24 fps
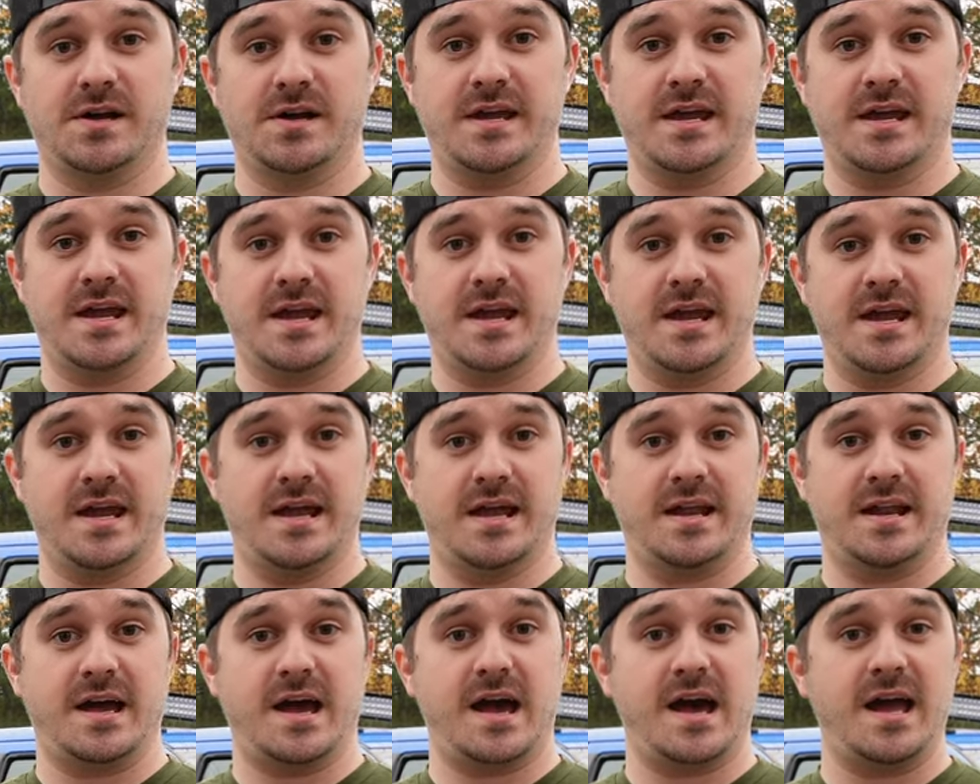it.
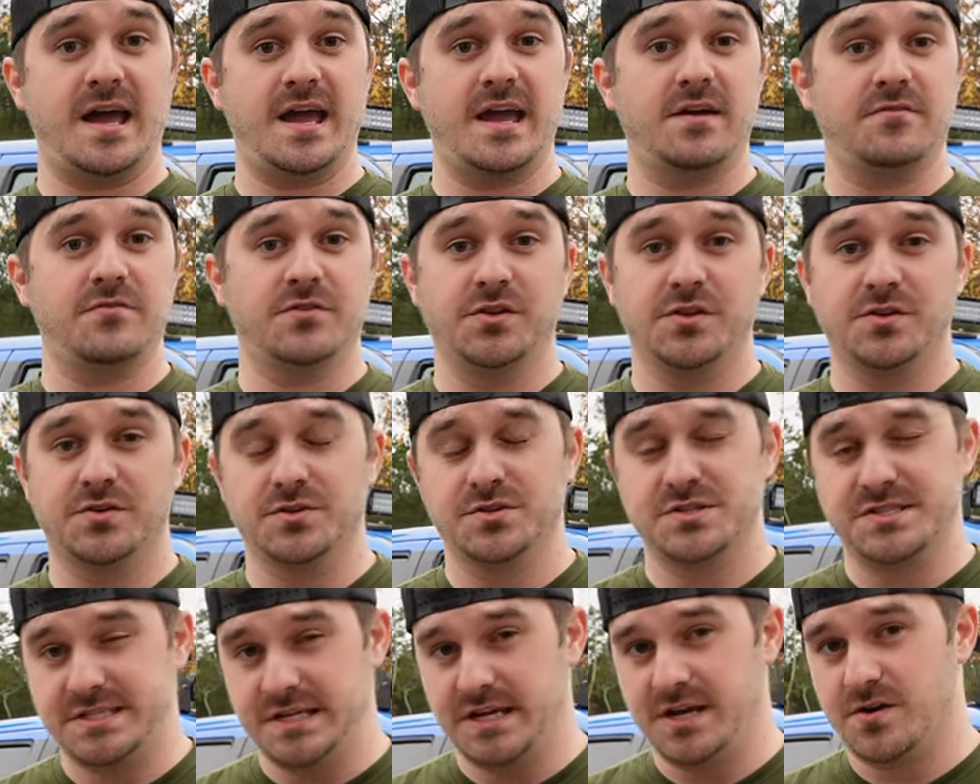And I have a little
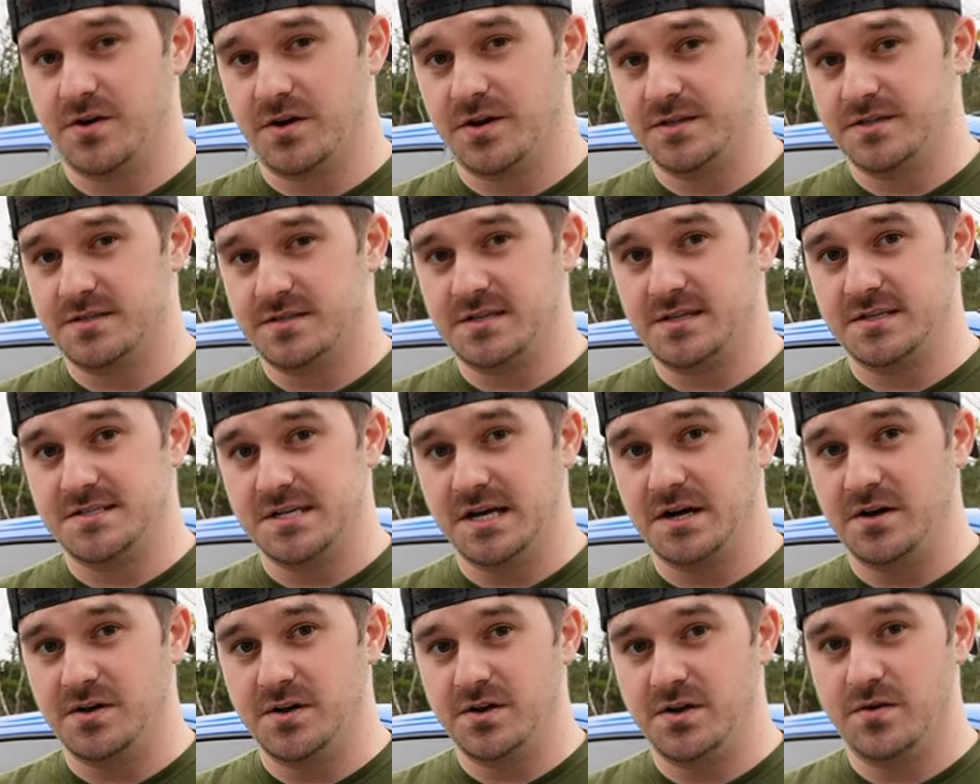secret to
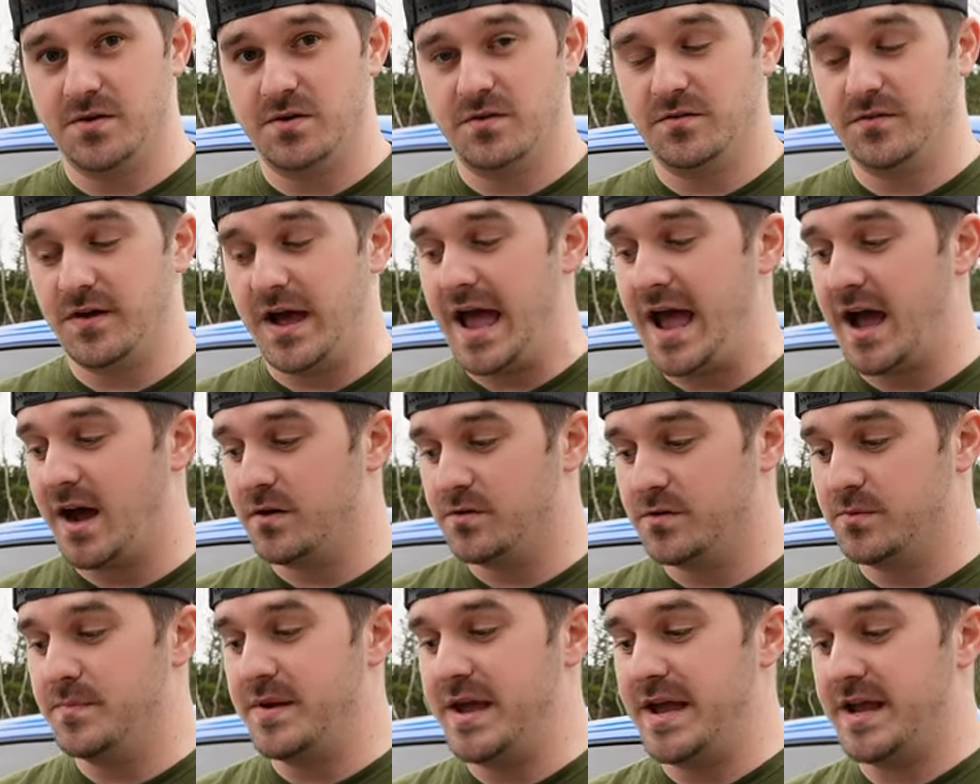tell you of how
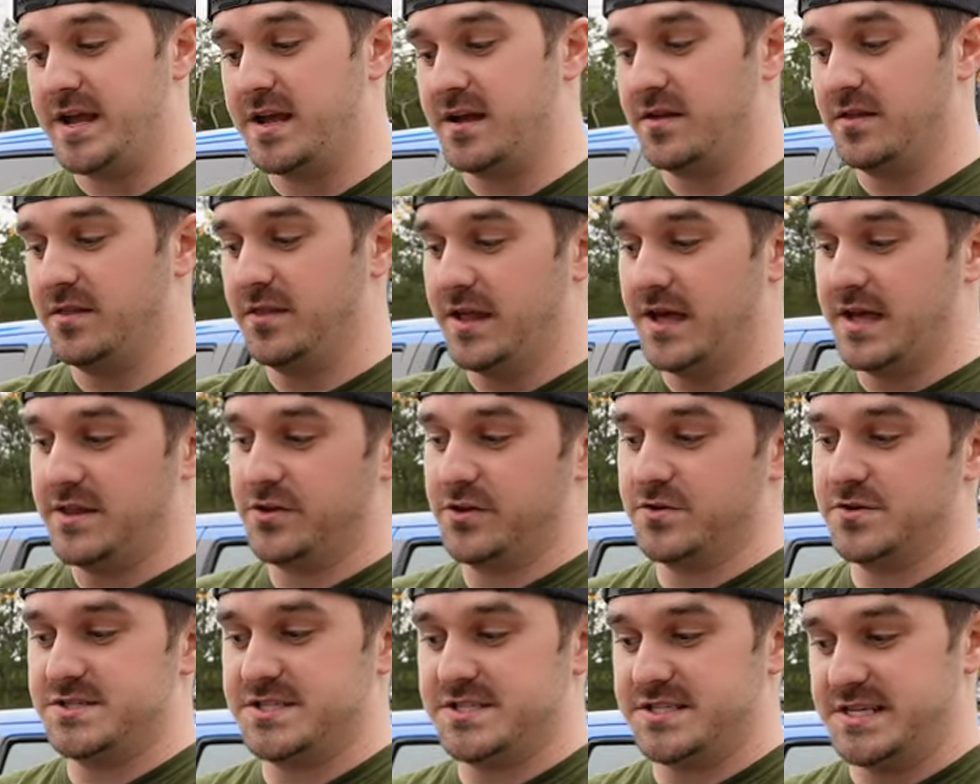to make
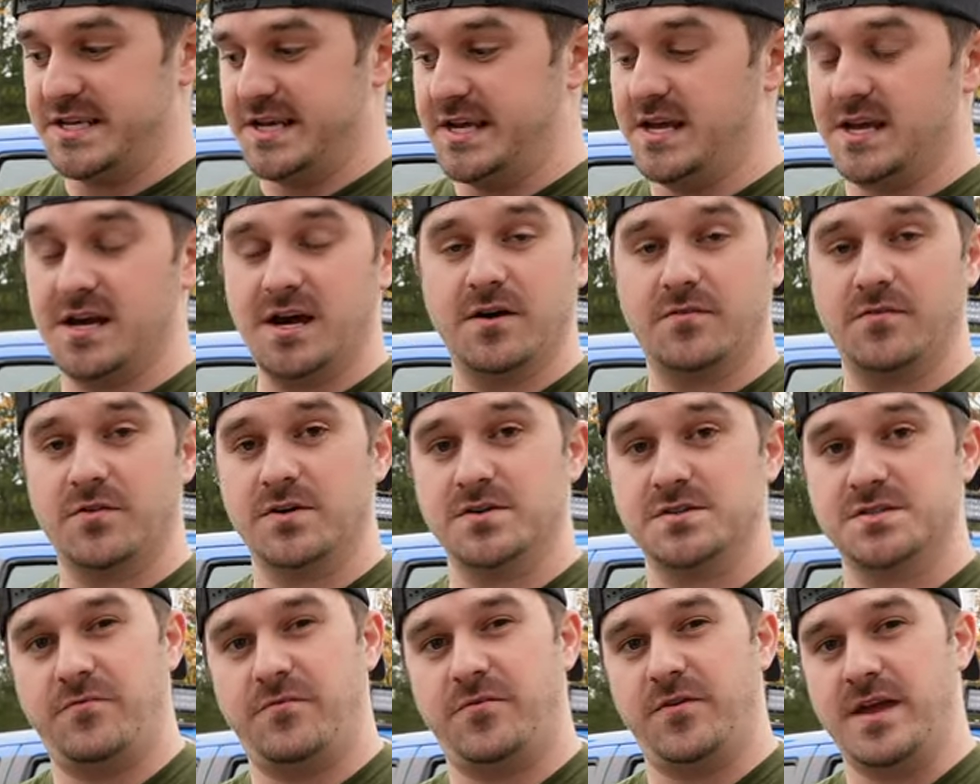leather seat
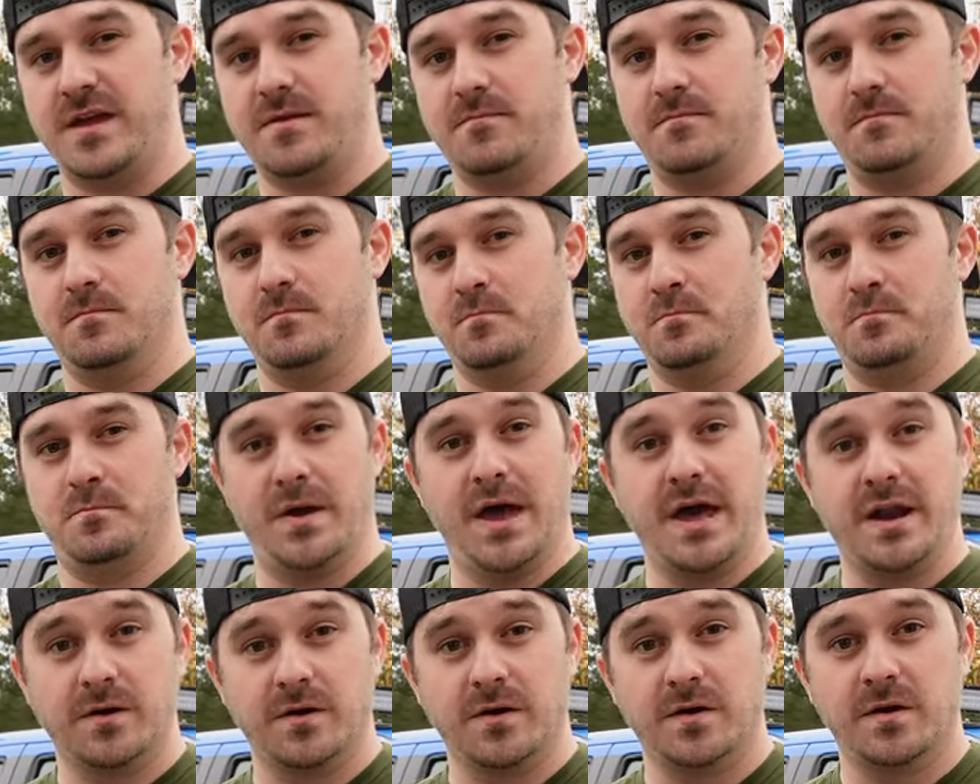covers fit
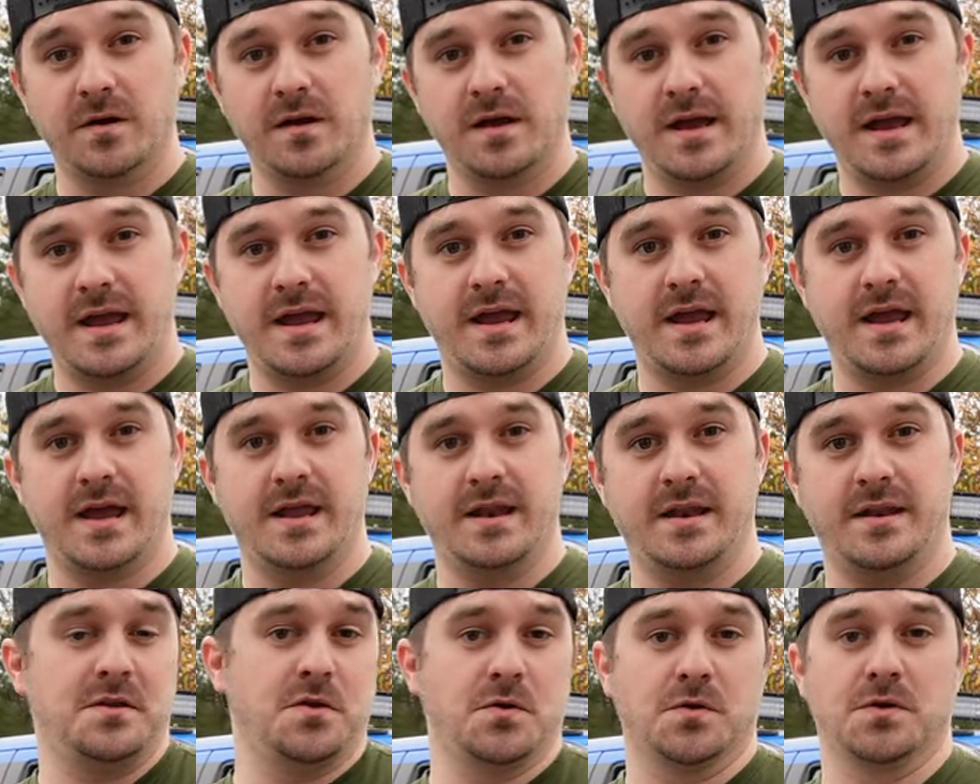better
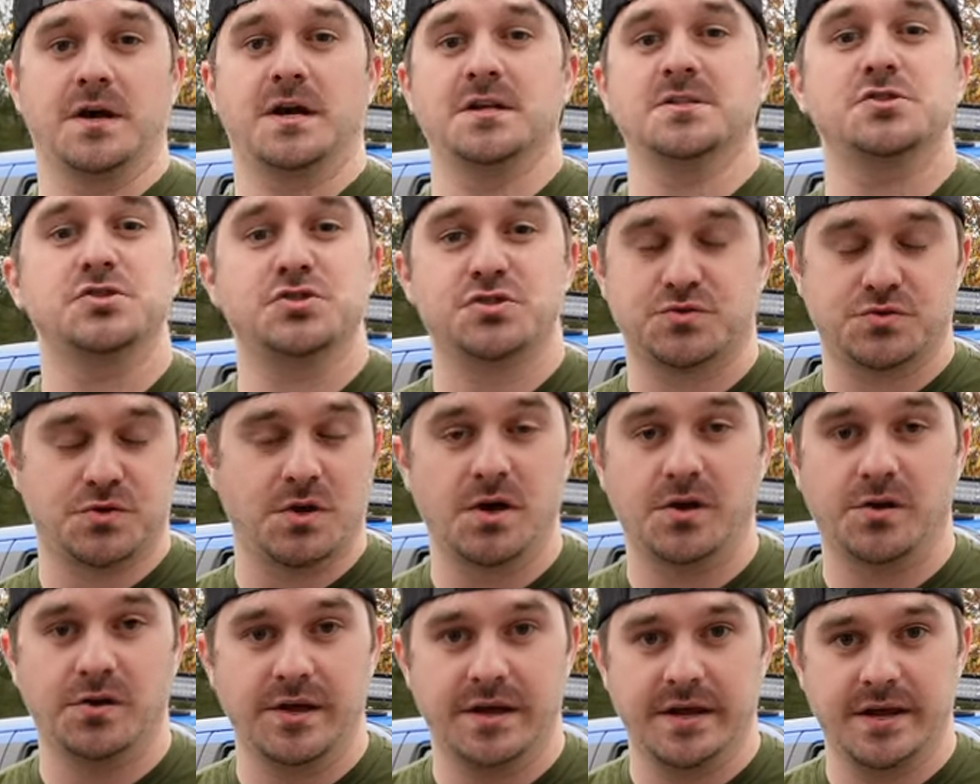and you're not
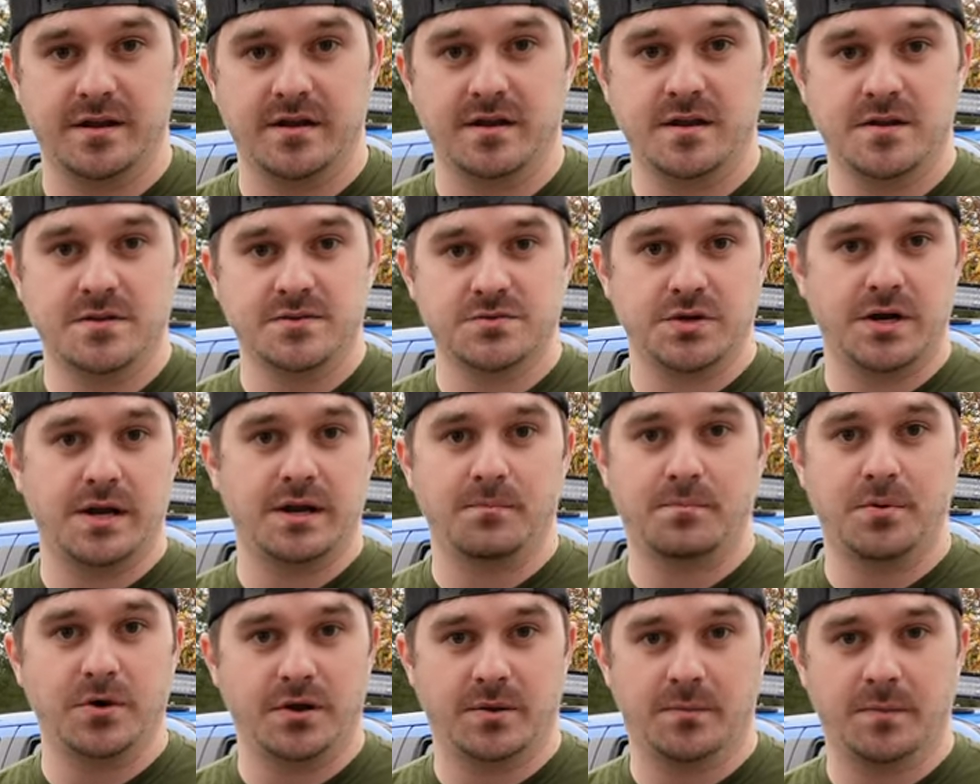struggling trying to
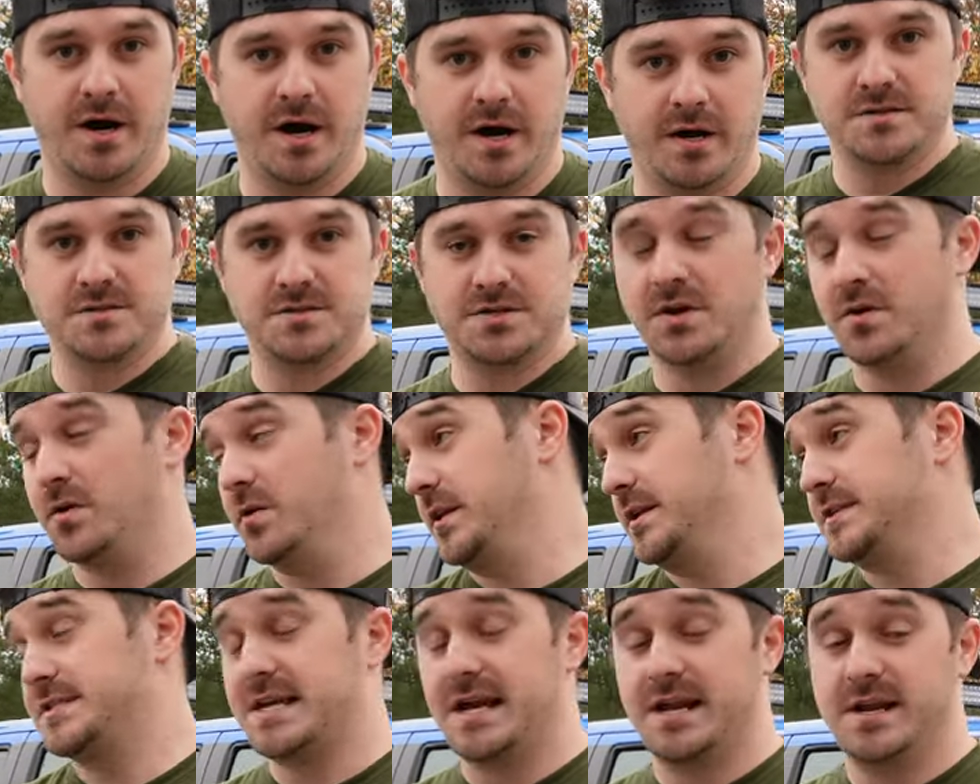put them on. So
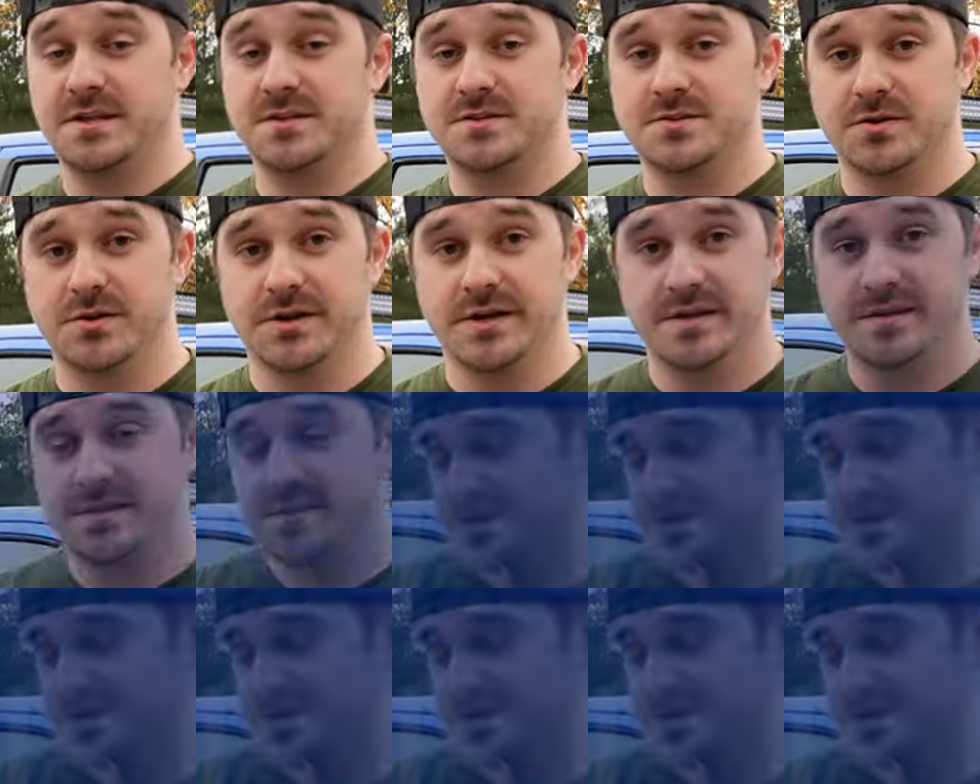let's get into it.